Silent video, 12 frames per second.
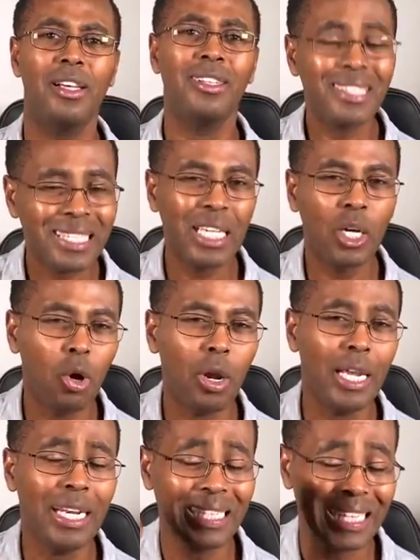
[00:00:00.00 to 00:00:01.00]
Single
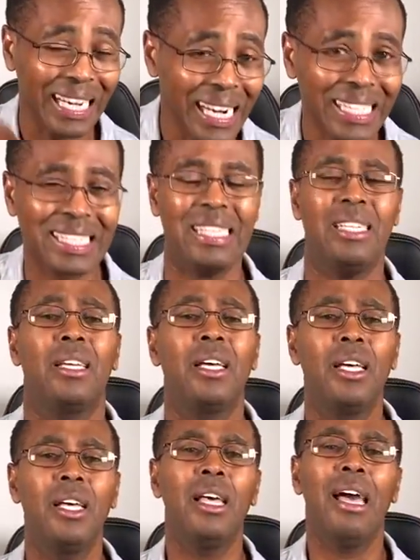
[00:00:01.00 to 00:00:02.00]
ladies, listen.
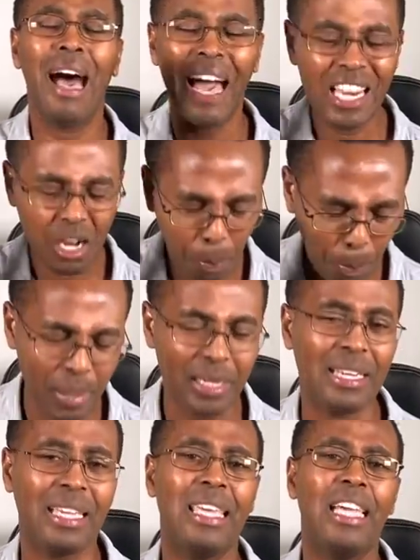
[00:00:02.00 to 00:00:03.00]
I
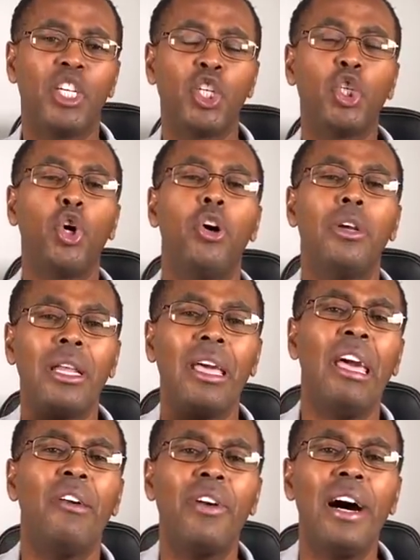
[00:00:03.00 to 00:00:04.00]
repeat again, don't
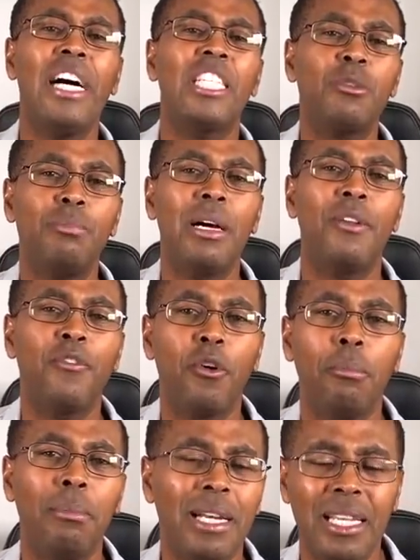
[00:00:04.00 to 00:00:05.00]
ever ask man
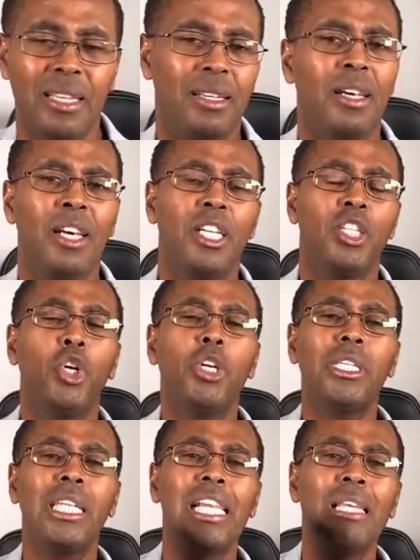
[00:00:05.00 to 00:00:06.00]
for money.
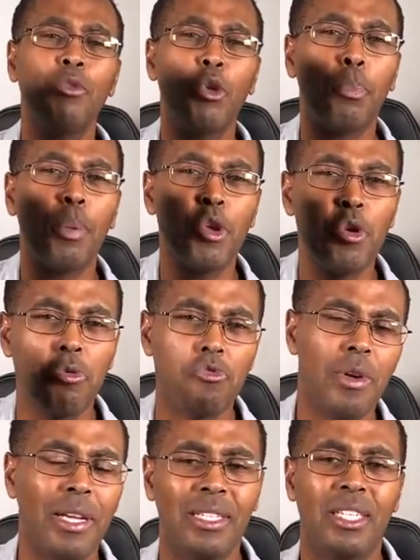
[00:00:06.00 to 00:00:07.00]
Don't tell him to pay your
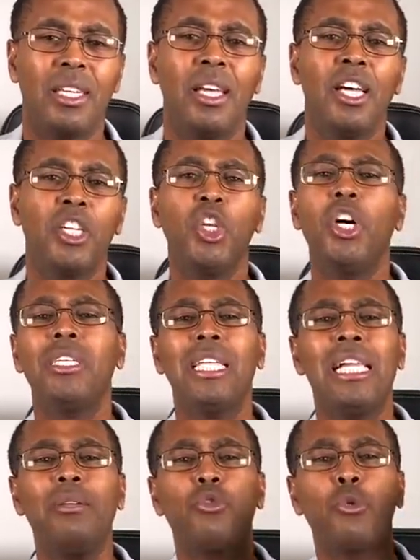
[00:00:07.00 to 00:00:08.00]
rent. Don't
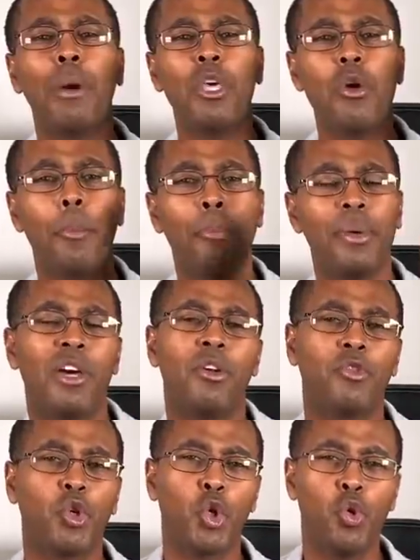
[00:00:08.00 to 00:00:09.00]
tell him to buy you a pair
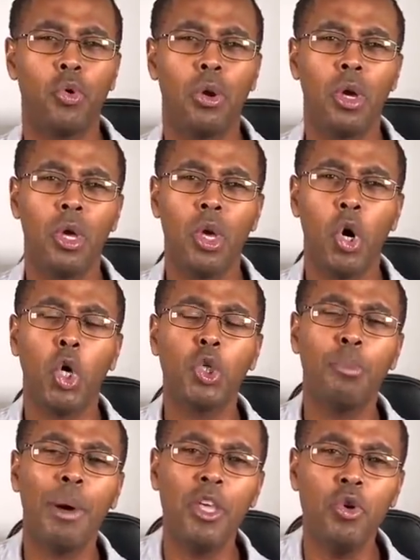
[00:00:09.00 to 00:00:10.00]
of shoe or
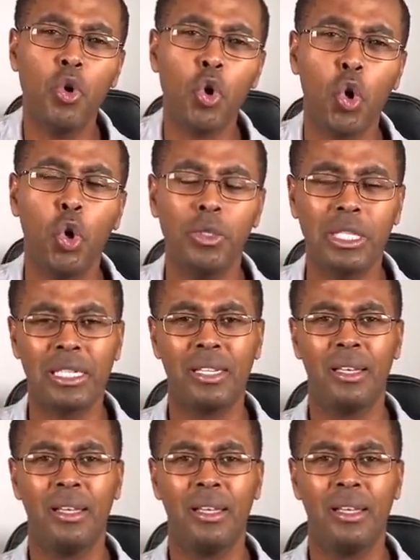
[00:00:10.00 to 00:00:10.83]
to buy you clothes.